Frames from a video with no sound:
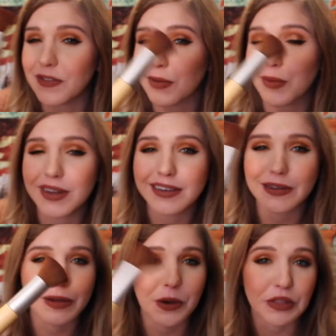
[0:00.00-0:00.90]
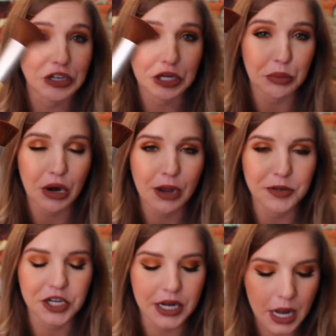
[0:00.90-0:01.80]
if you want to, go with the cheaper
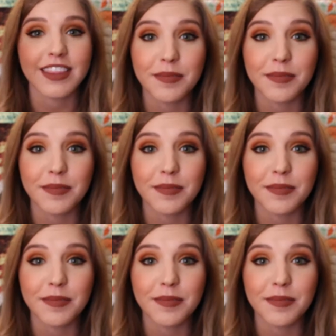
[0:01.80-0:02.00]
option